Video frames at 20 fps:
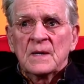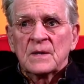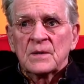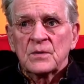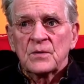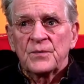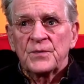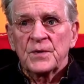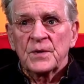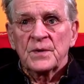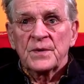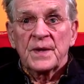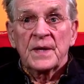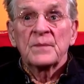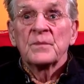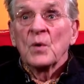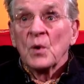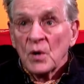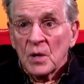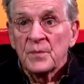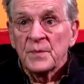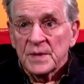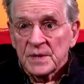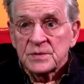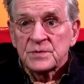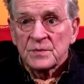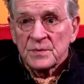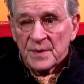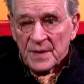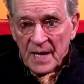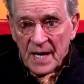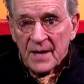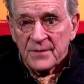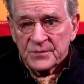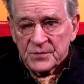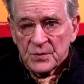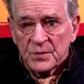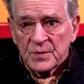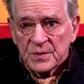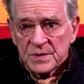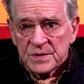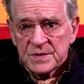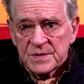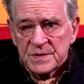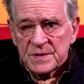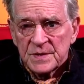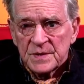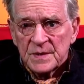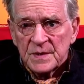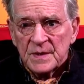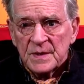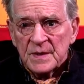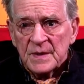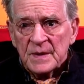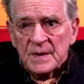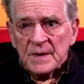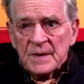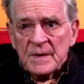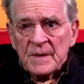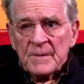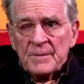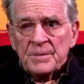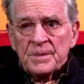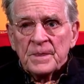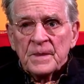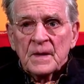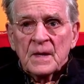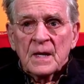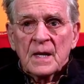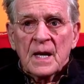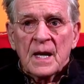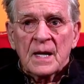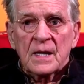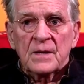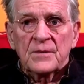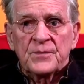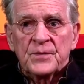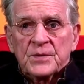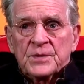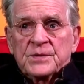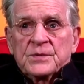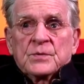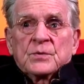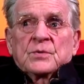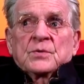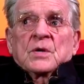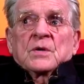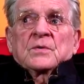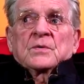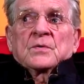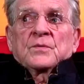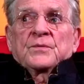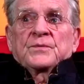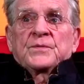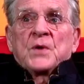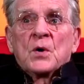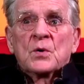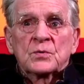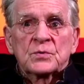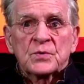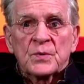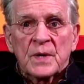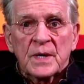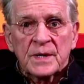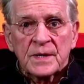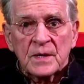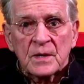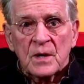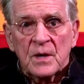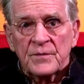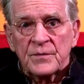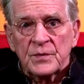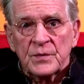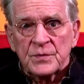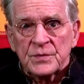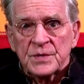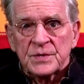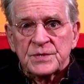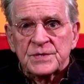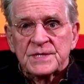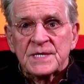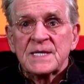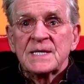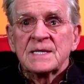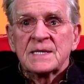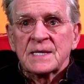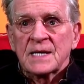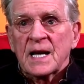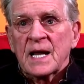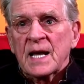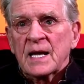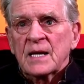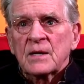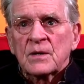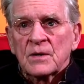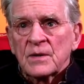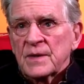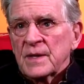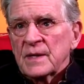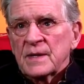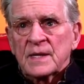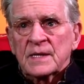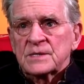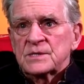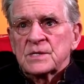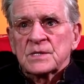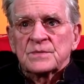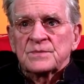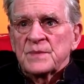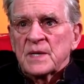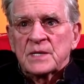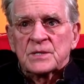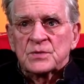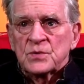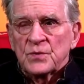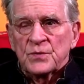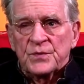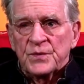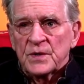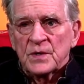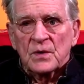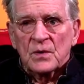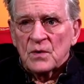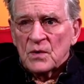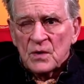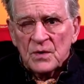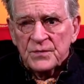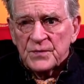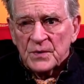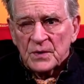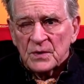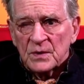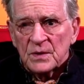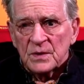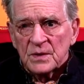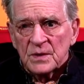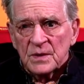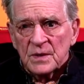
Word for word: you feel then more miserable afterwards. And if it, you, you don't do anything harmful, you just see the anger, then that just makes you feel awful.